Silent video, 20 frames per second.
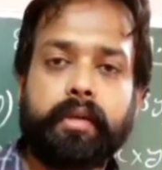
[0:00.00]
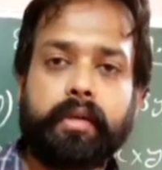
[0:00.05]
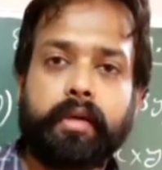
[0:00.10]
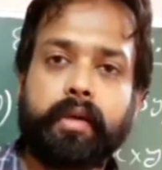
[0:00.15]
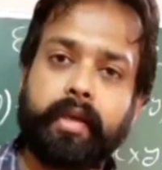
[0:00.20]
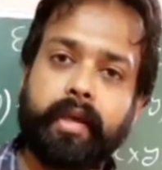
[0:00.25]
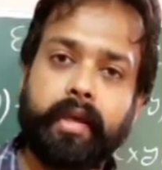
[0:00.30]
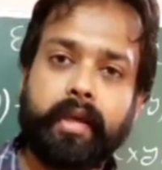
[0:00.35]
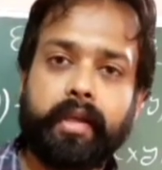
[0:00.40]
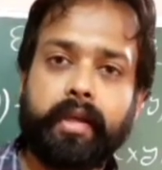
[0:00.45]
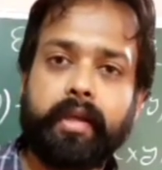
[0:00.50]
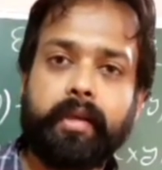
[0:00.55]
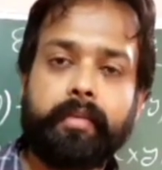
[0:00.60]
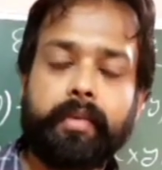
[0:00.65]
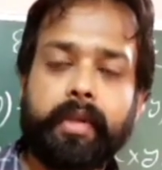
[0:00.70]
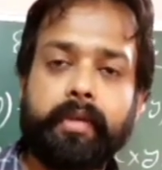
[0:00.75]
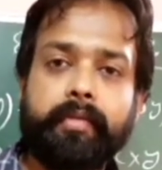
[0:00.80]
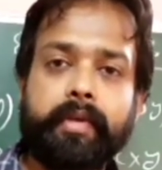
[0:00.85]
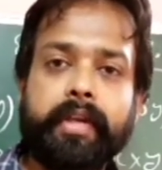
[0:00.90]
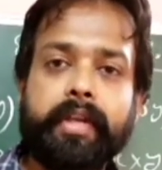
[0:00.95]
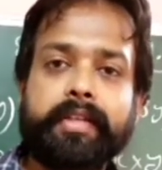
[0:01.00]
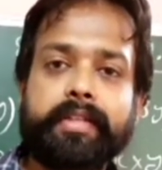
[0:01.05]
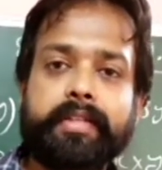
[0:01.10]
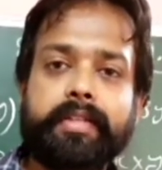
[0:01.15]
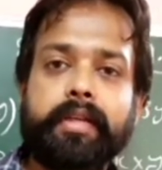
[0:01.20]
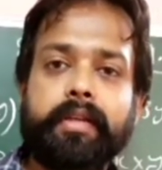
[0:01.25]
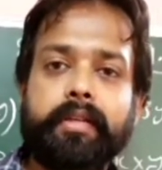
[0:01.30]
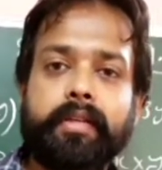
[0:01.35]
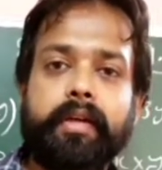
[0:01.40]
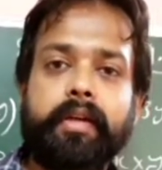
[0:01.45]
Again I am leaving its
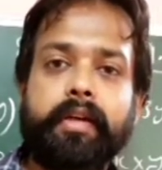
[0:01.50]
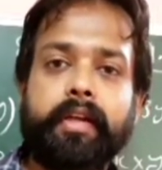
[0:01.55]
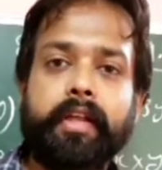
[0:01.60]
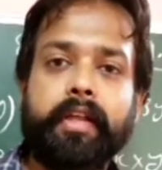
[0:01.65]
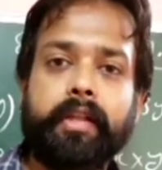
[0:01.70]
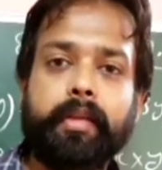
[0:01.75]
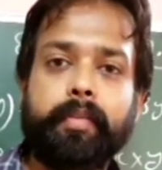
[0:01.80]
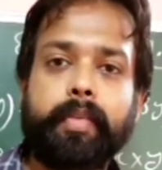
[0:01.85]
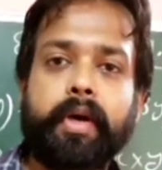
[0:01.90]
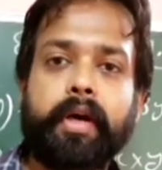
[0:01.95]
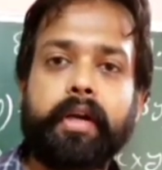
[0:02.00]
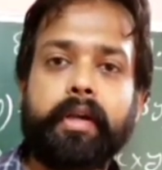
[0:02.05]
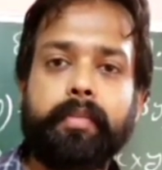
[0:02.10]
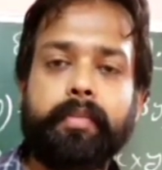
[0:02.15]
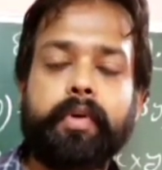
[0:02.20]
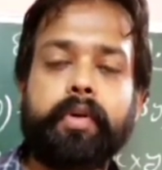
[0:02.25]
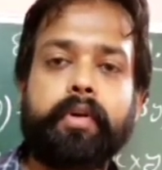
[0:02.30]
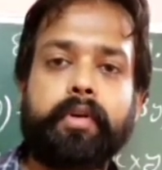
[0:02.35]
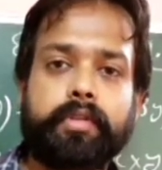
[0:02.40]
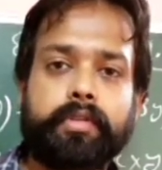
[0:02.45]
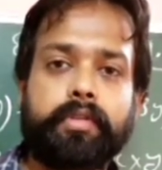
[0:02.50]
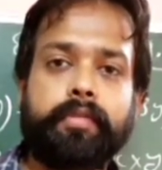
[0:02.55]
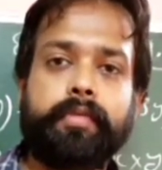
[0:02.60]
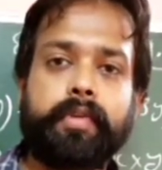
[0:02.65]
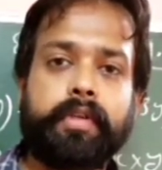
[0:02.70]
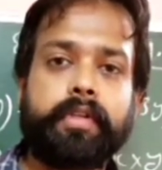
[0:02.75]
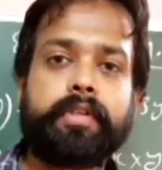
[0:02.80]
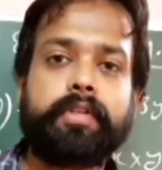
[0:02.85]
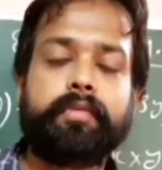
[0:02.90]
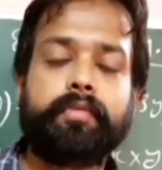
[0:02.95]
13th part because of
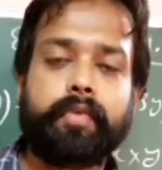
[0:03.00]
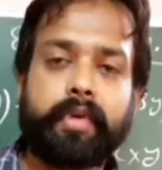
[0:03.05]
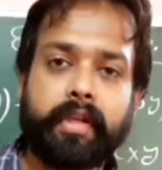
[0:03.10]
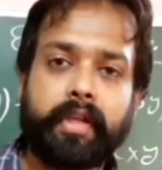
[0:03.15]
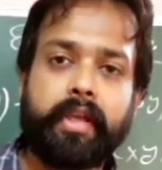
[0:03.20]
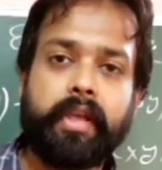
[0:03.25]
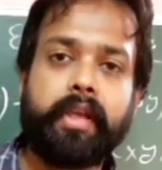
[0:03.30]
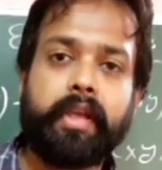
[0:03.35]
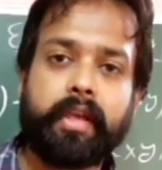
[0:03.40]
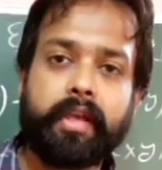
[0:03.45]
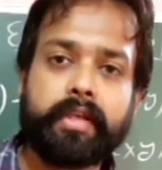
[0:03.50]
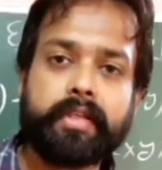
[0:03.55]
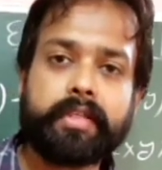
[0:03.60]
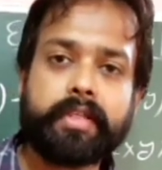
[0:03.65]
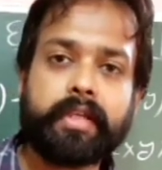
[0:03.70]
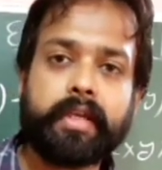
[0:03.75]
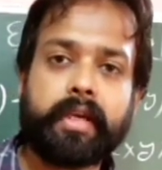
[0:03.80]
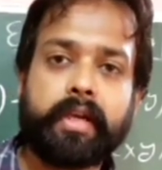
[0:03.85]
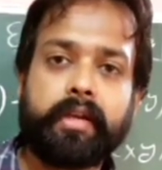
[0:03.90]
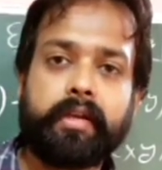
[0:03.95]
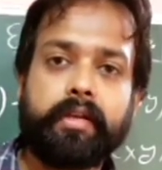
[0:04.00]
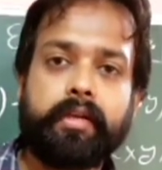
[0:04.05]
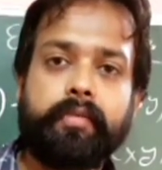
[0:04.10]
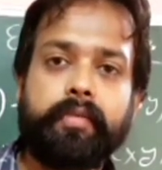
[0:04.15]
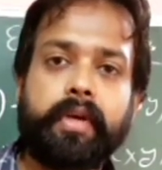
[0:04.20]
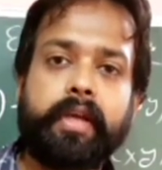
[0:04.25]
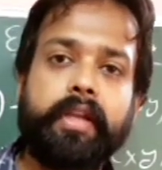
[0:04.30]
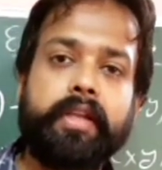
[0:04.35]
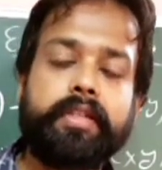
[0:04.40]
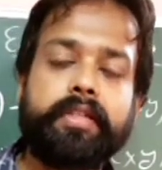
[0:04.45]
it is very easy and
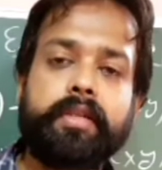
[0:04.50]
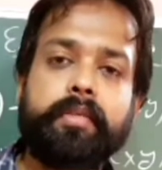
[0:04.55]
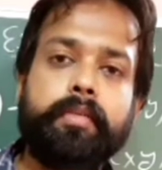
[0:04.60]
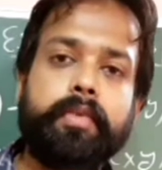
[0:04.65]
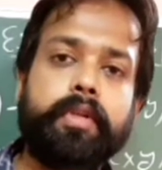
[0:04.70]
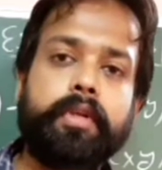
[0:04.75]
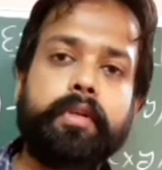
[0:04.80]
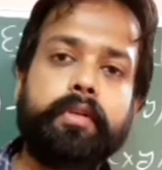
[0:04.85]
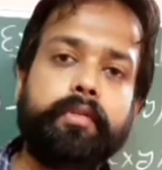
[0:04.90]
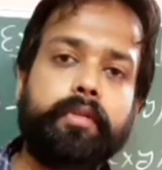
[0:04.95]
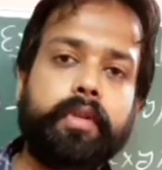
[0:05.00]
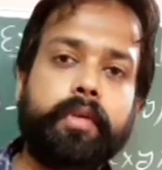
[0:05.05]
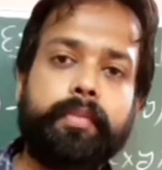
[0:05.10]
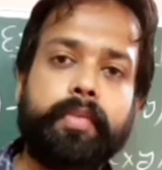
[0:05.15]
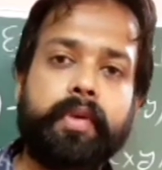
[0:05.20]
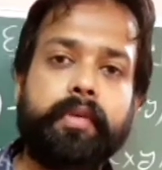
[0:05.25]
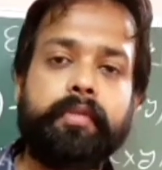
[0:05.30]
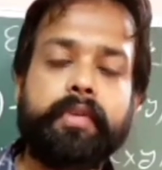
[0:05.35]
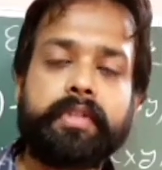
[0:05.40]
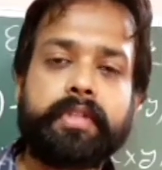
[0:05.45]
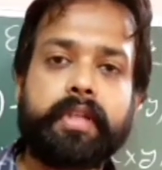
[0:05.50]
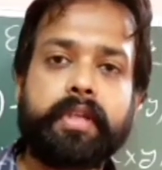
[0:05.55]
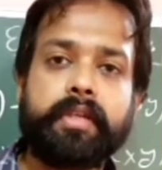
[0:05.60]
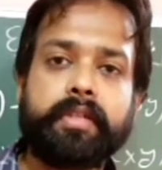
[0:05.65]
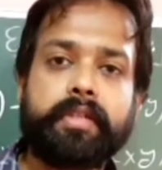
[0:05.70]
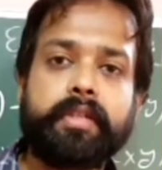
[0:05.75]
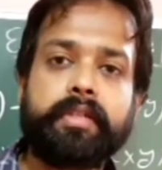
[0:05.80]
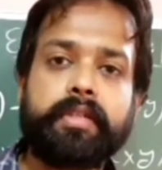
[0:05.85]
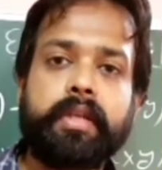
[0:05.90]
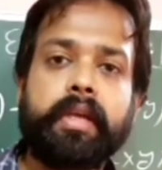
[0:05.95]
very similar to the previous
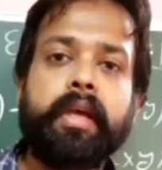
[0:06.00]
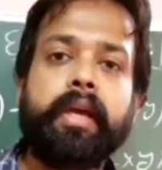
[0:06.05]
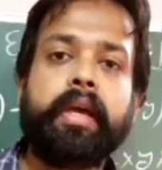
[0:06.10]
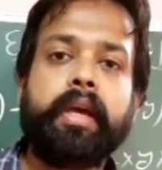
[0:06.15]
cases.